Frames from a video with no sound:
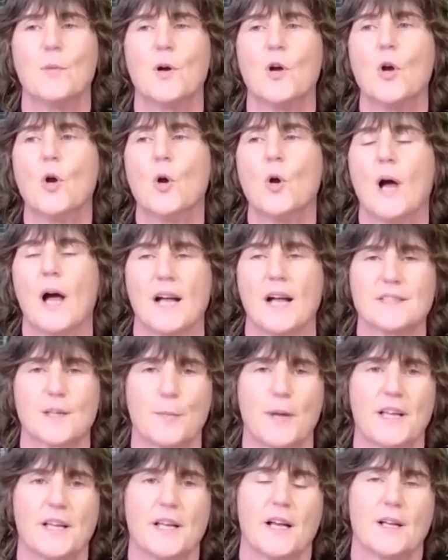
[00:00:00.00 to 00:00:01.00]
As I
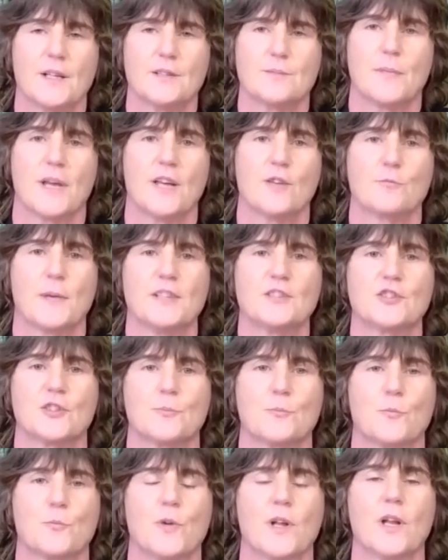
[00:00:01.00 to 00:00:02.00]
may have
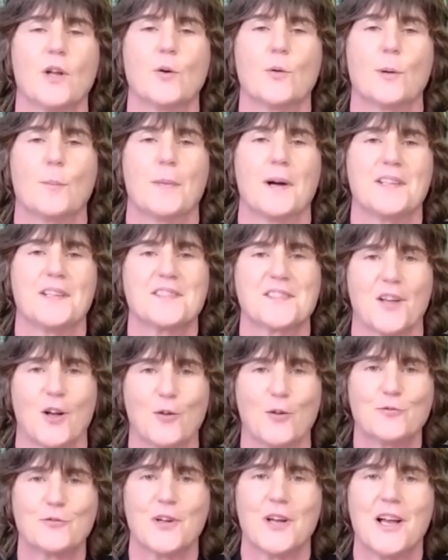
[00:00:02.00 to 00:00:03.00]
mentioned, Willow and
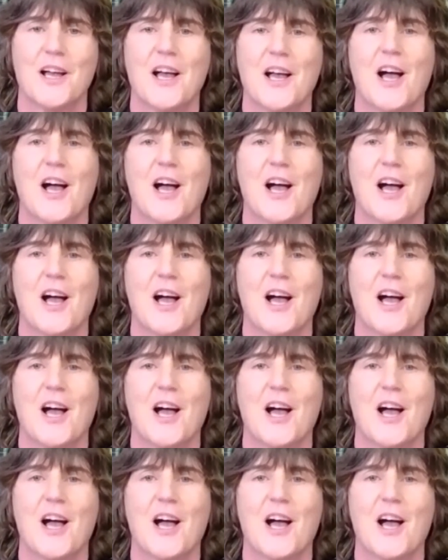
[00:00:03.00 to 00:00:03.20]
myself